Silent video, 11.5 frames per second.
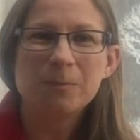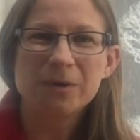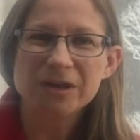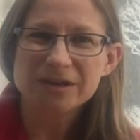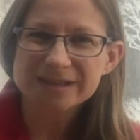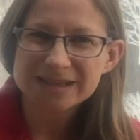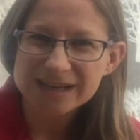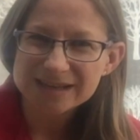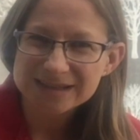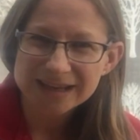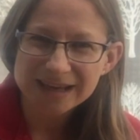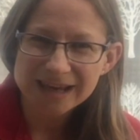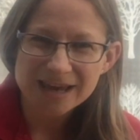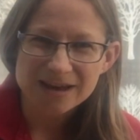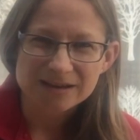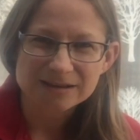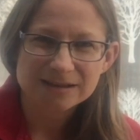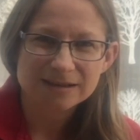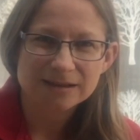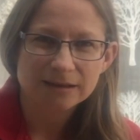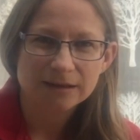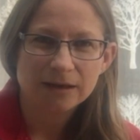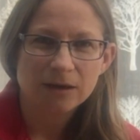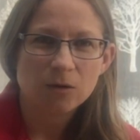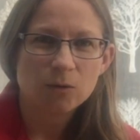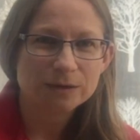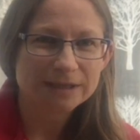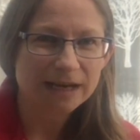But you see, Zacchaeus was